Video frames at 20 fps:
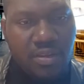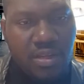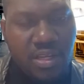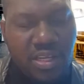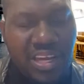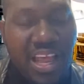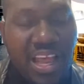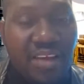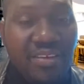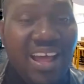
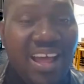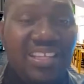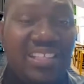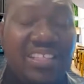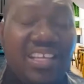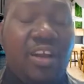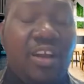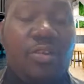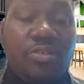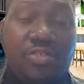Now, that is
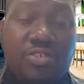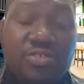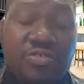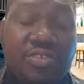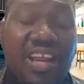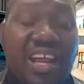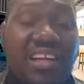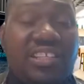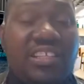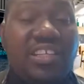a
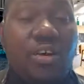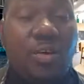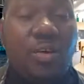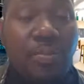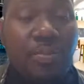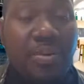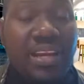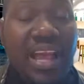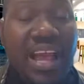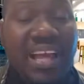
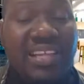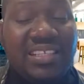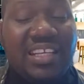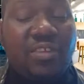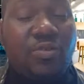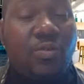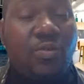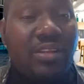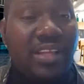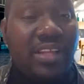company that has
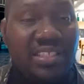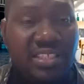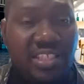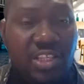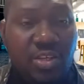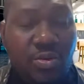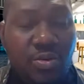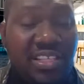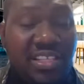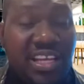headquarters in
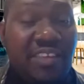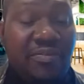the US.